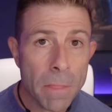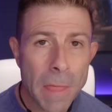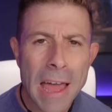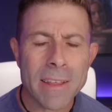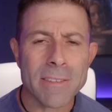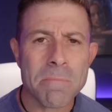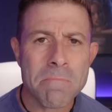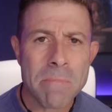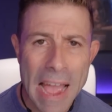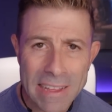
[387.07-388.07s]
That is
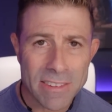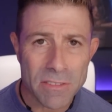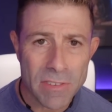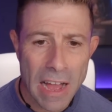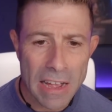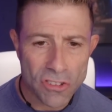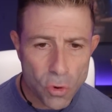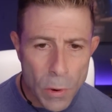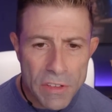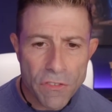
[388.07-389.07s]
massive, guys.
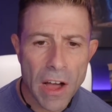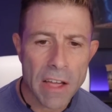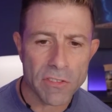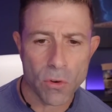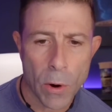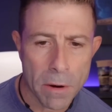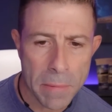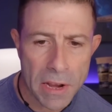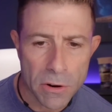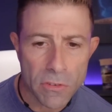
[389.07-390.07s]
twenty-five square
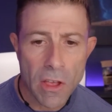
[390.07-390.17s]
meters.